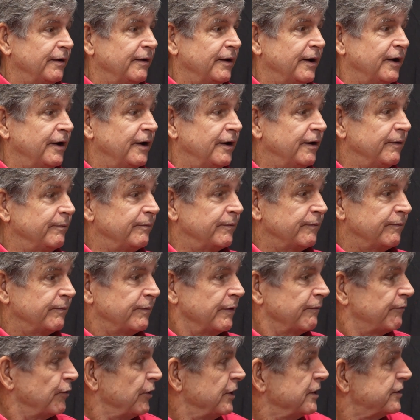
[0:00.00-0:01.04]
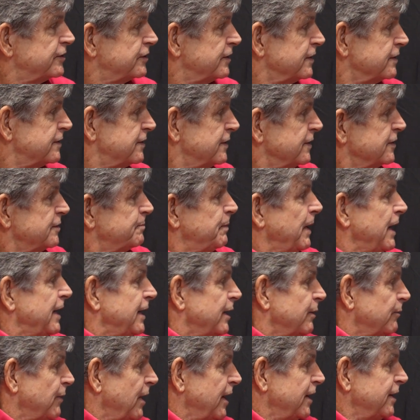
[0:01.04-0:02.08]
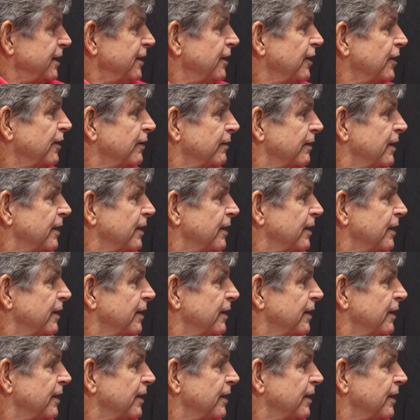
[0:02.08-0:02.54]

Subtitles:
For instance, this painting right here